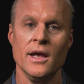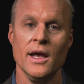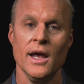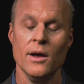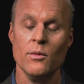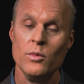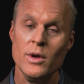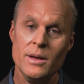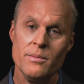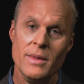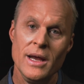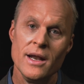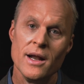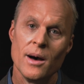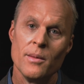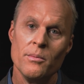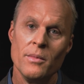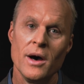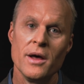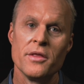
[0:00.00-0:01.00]
And we meet
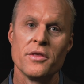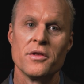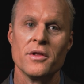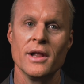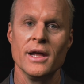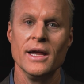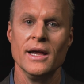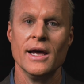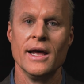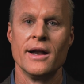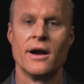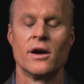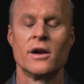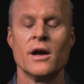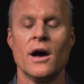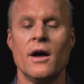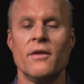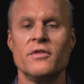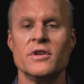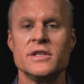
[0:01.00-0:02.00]
up monthly, and our
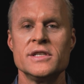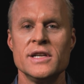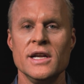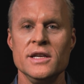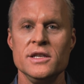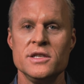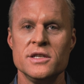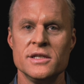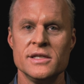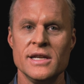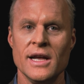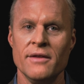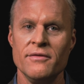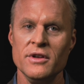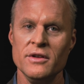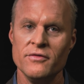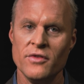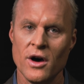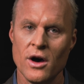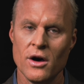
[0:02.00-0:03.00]
conversations have
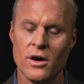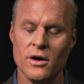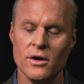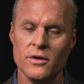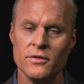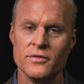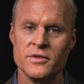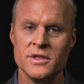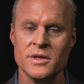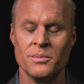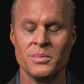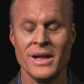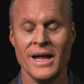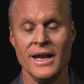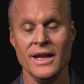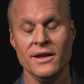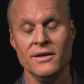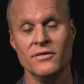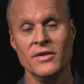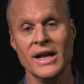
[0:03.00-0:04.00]
evolved to
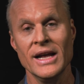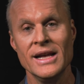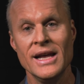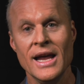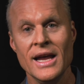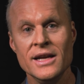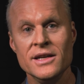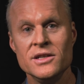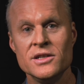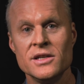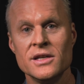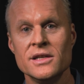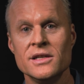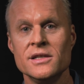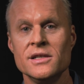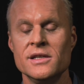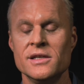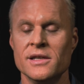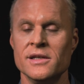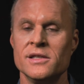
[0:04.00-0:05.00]
planning
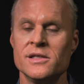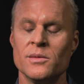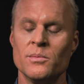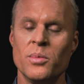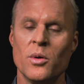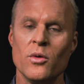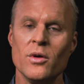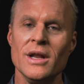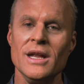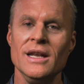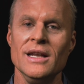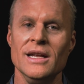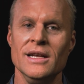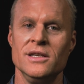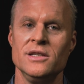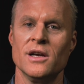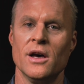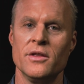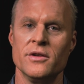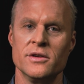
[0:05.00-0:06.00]
vacations and supporting
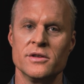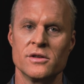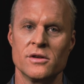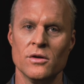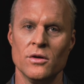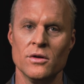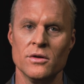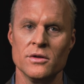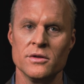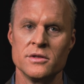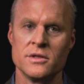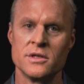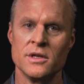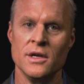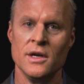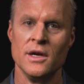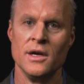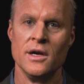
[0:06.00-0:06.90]
each other's goals.